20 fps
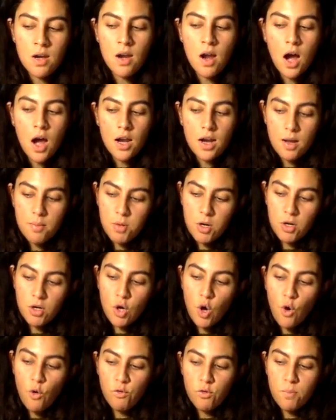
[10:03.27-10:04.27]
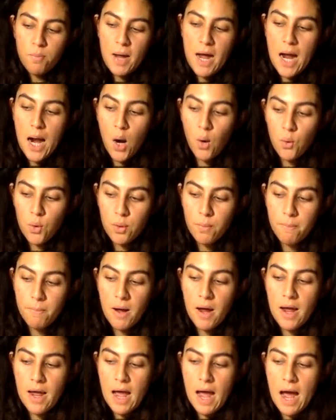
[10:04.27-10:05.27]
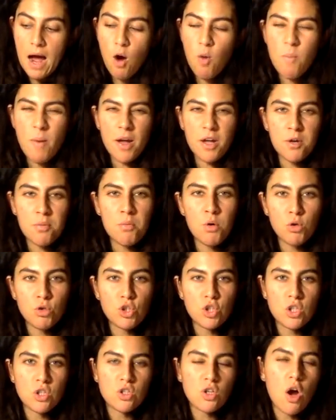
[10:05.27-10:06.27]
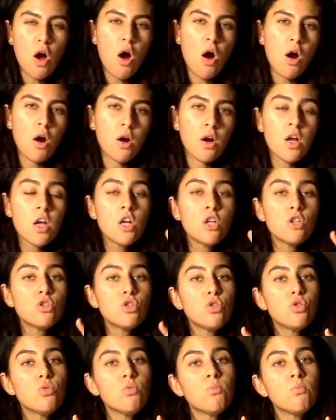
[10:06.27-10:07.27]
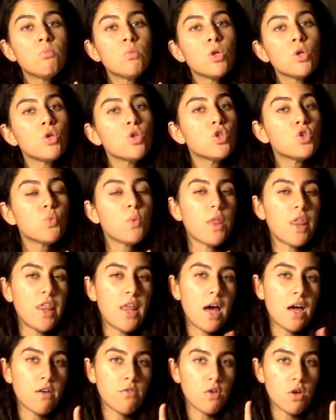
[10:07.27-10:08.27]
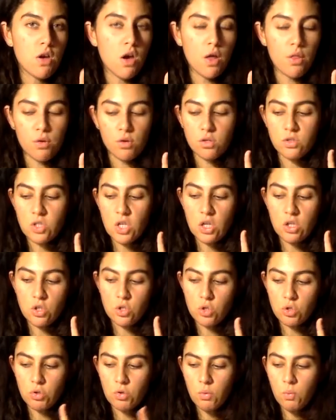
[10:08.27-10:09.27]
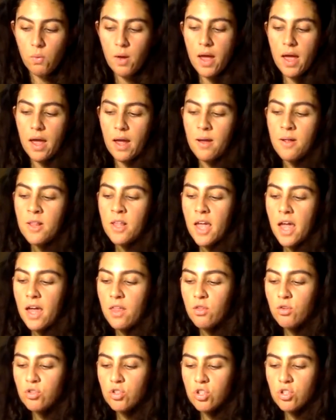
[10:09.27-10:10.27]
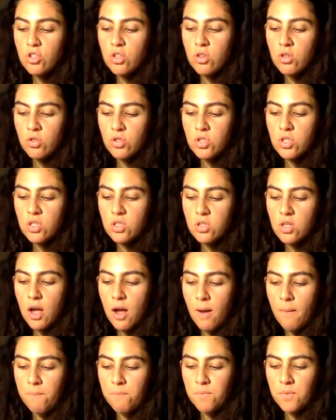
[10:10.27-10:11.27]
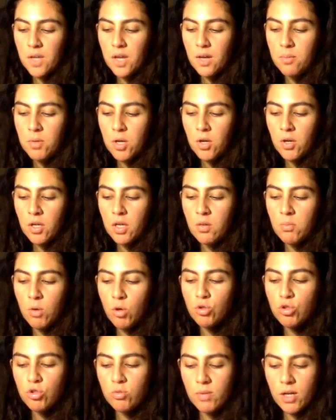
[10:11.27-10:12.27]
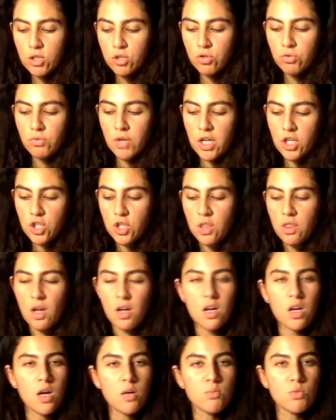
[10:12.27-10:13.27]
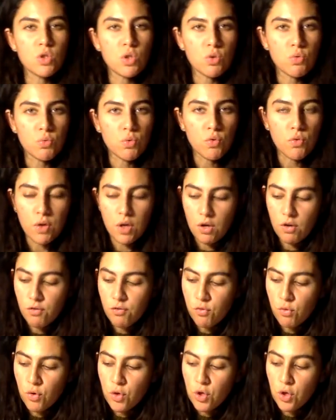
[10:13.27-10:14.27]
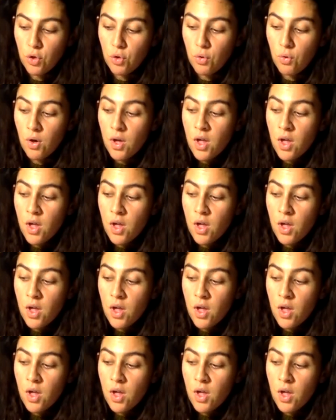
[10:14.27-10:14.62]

not I'm hearing overpowered by how my emotions are to merge with that of another's in a certain way. And there's this, there's this um, I'm hearing emotional maturation that comes through here for you.